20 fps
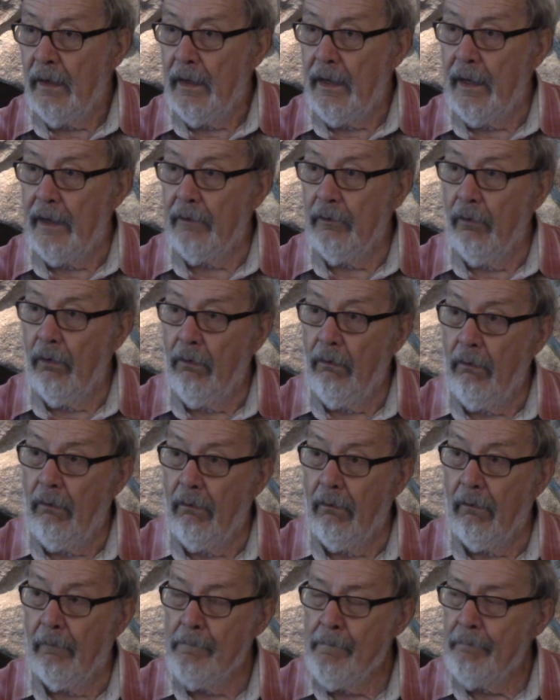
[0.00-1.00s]
And,
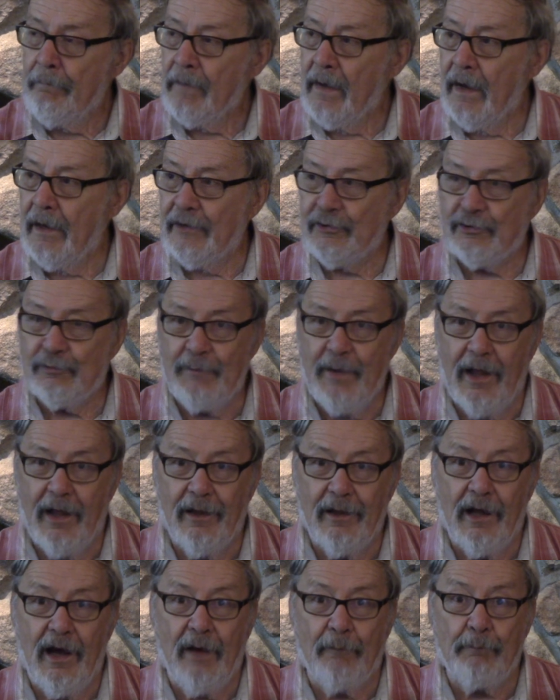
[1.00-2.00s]
oh, I
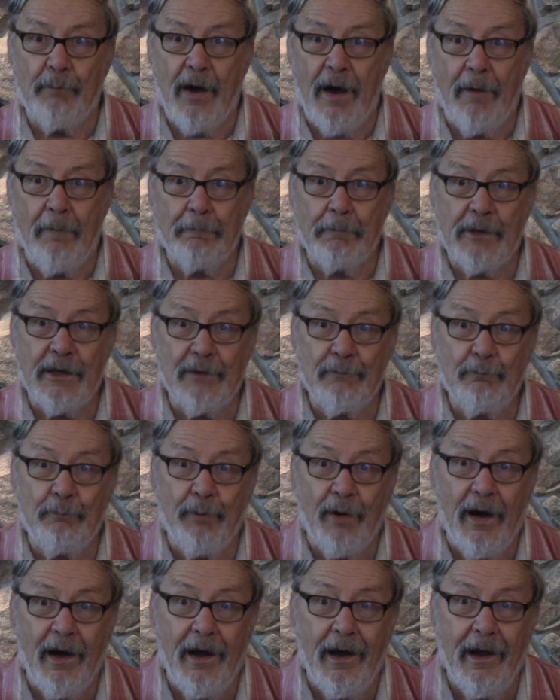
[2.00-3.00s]
smell a pumpkin
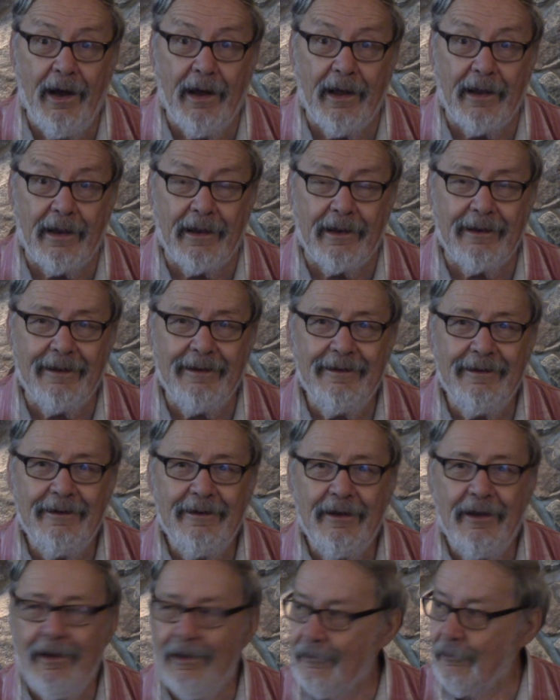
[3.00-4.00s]
pie,
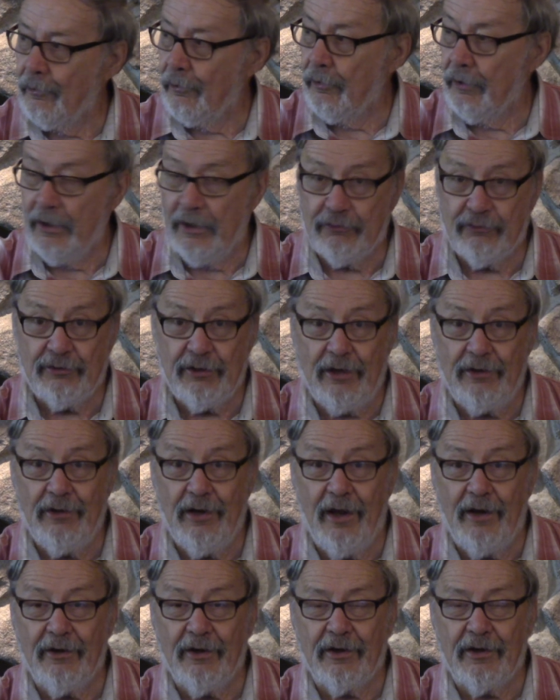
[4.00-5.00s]
you know, and sitting
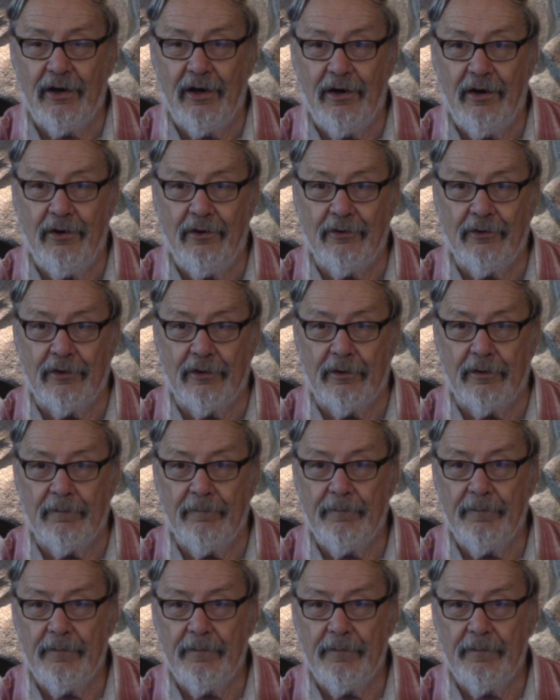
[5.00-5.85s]
on the counter.